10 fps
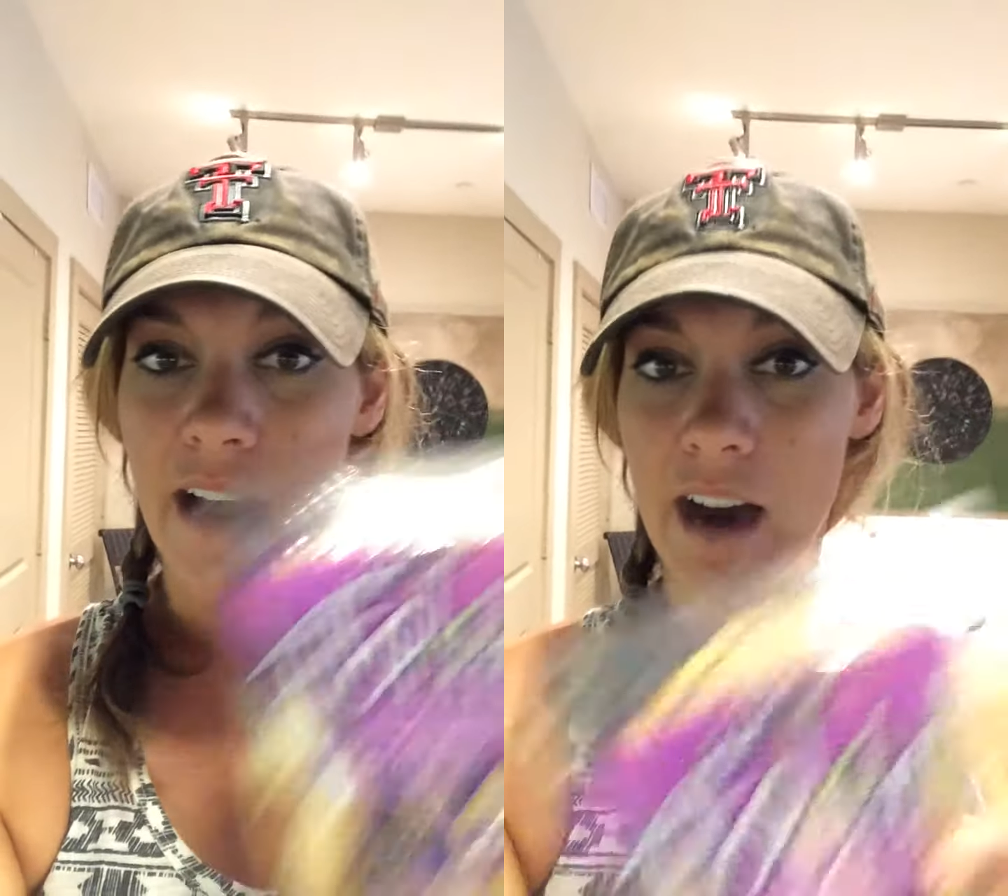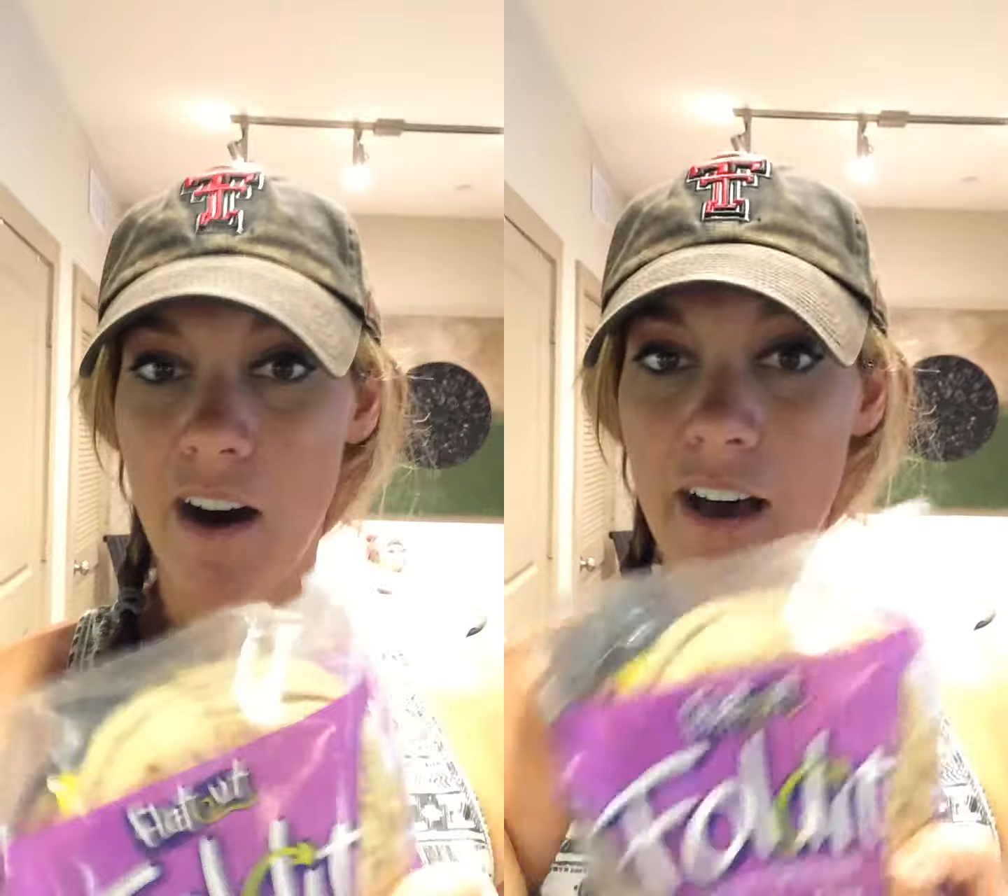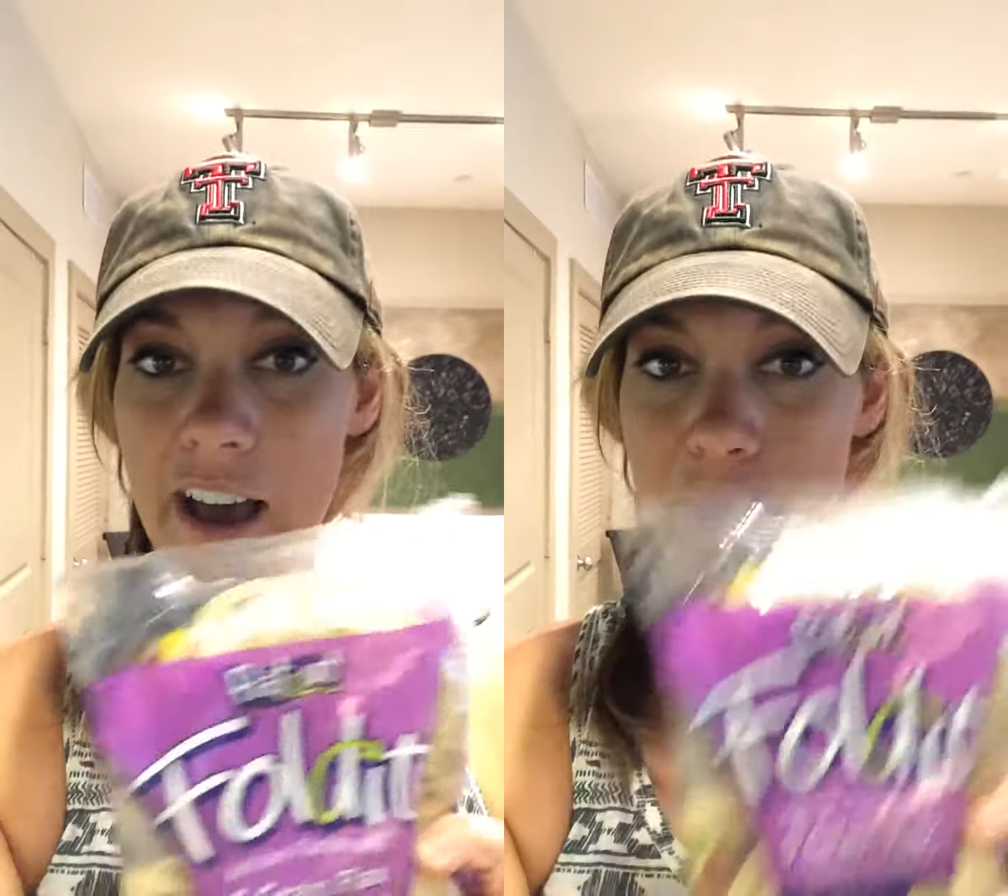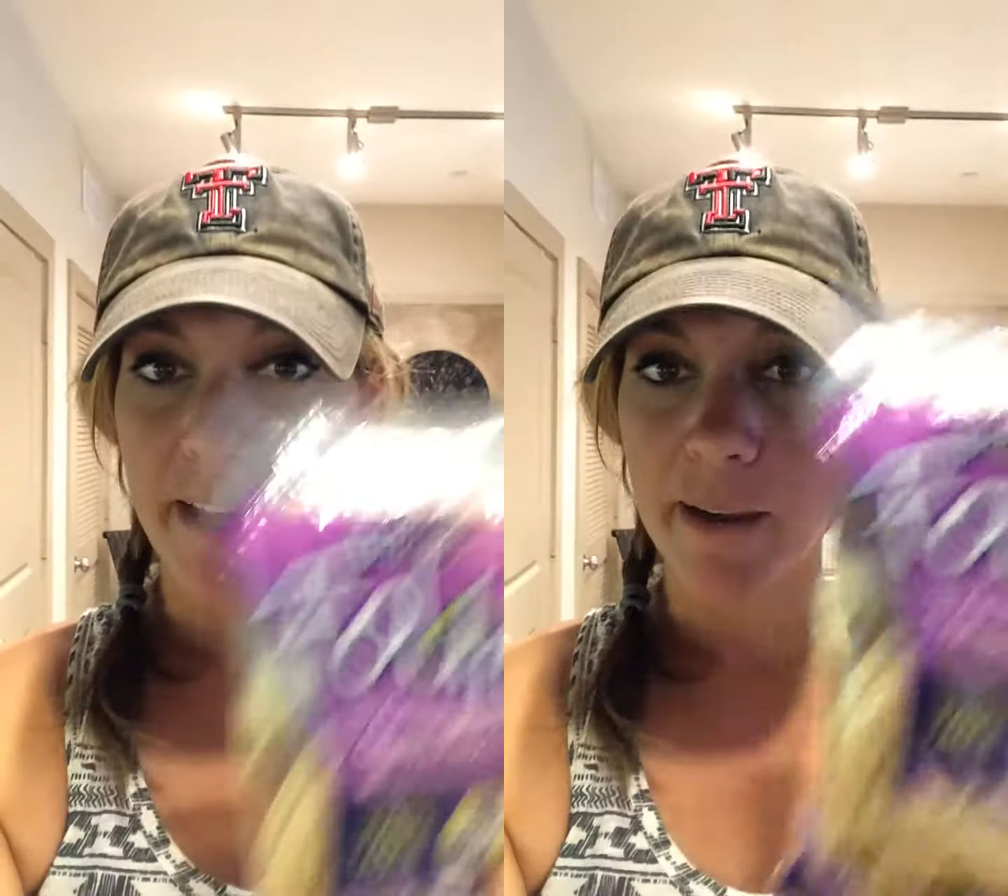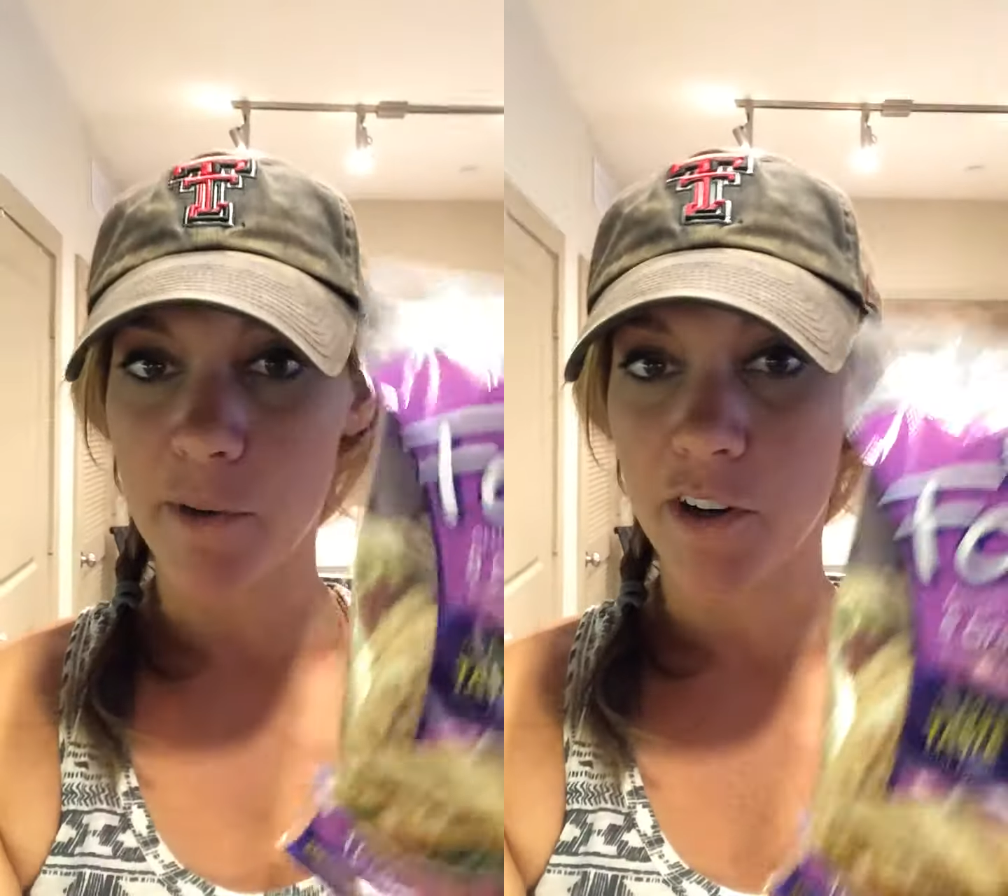I'll have my
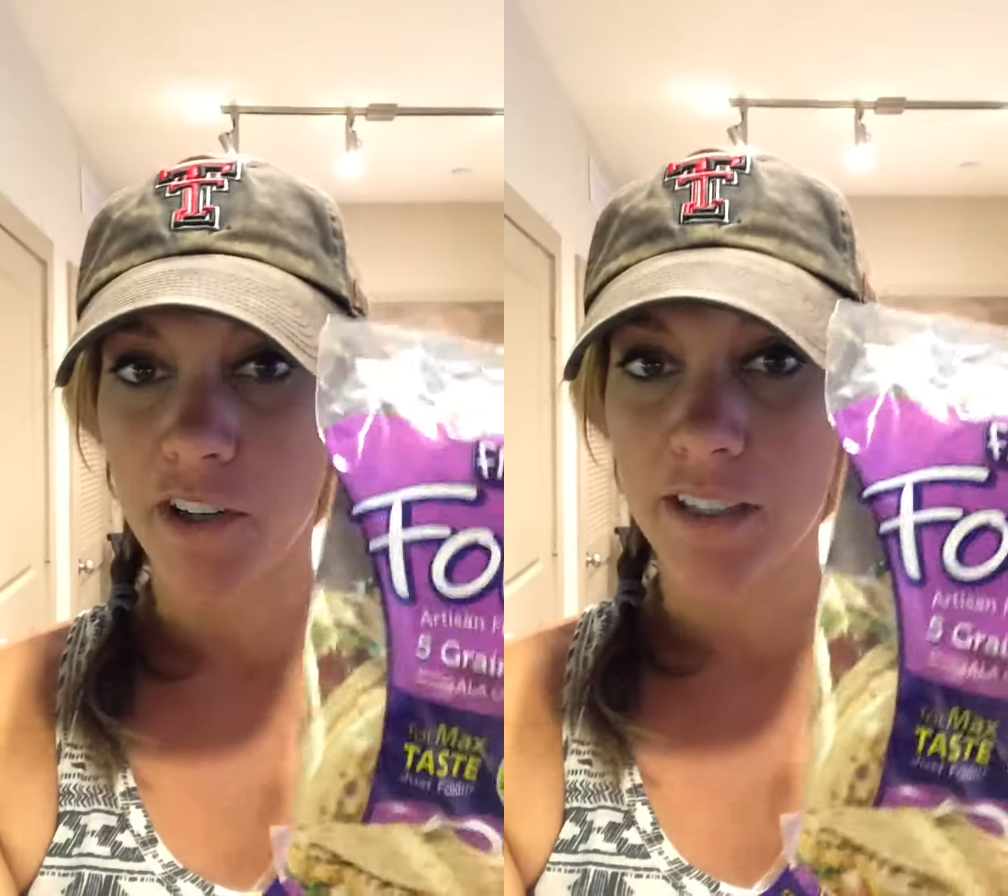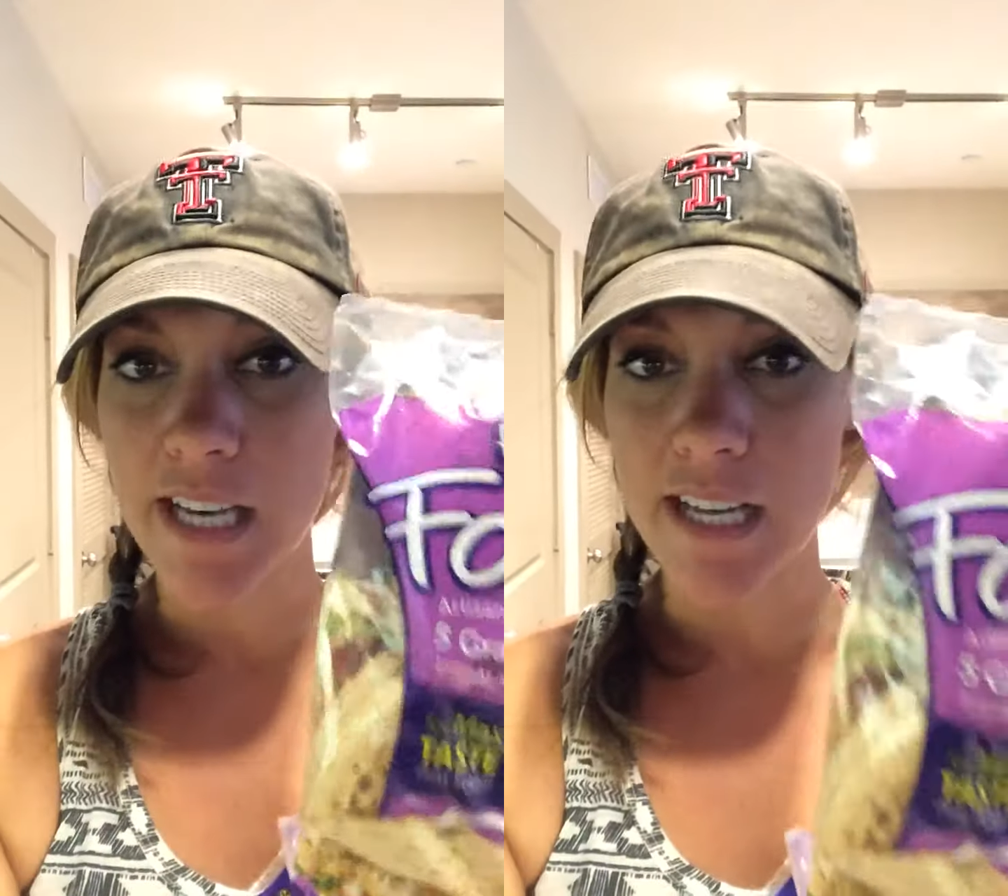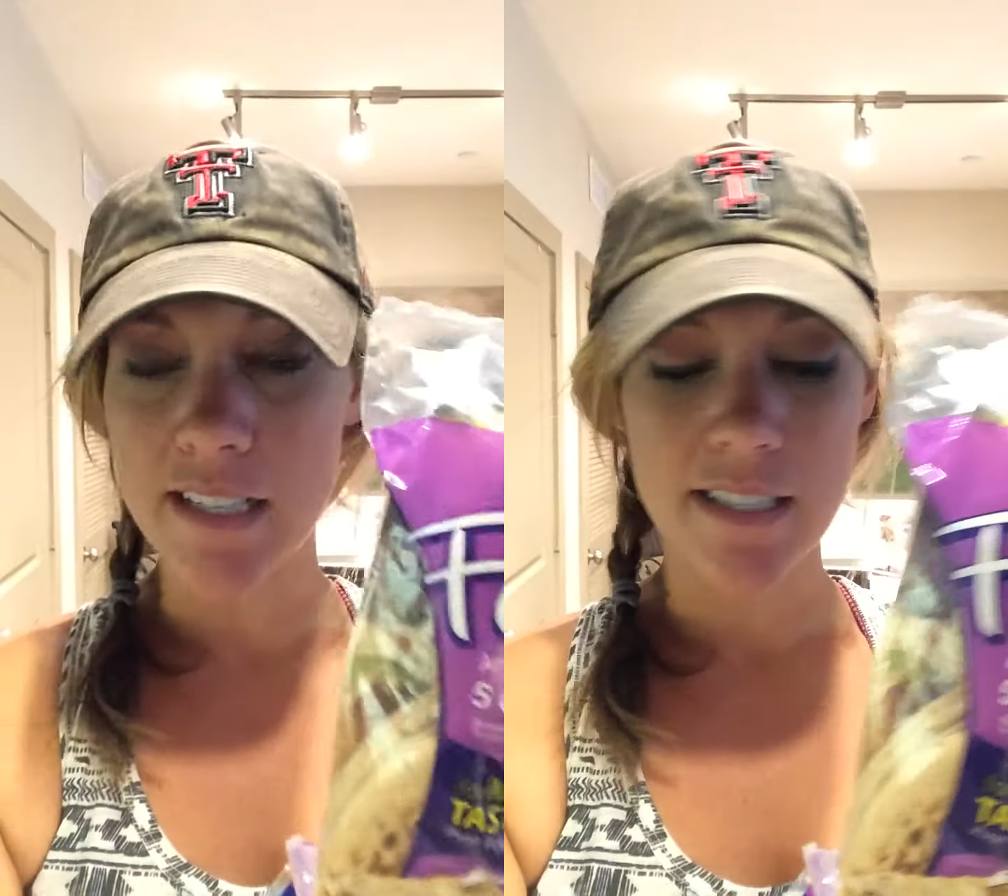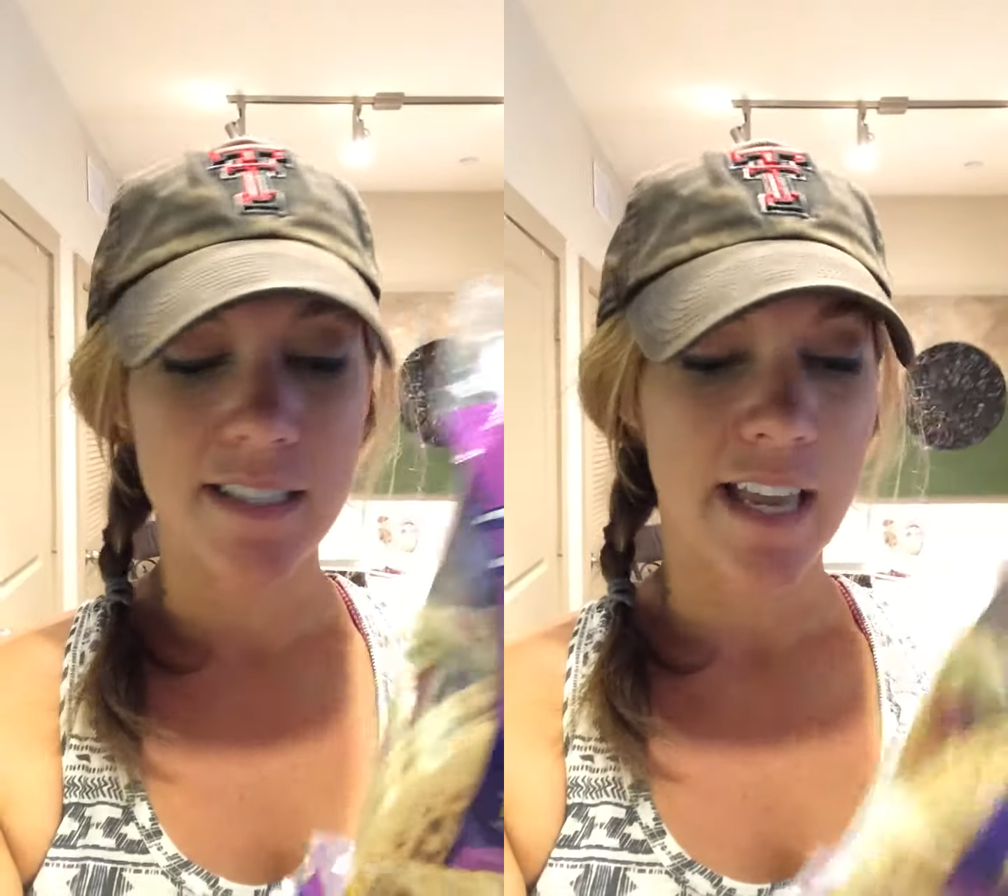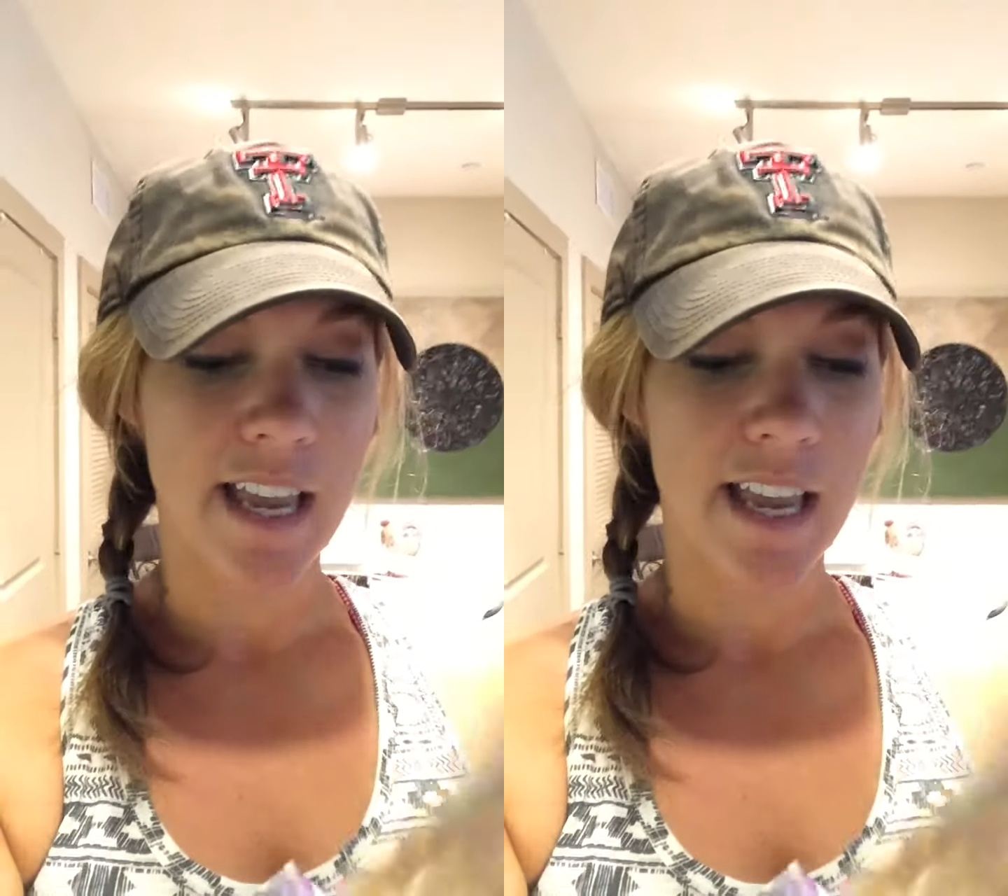hamburger on this,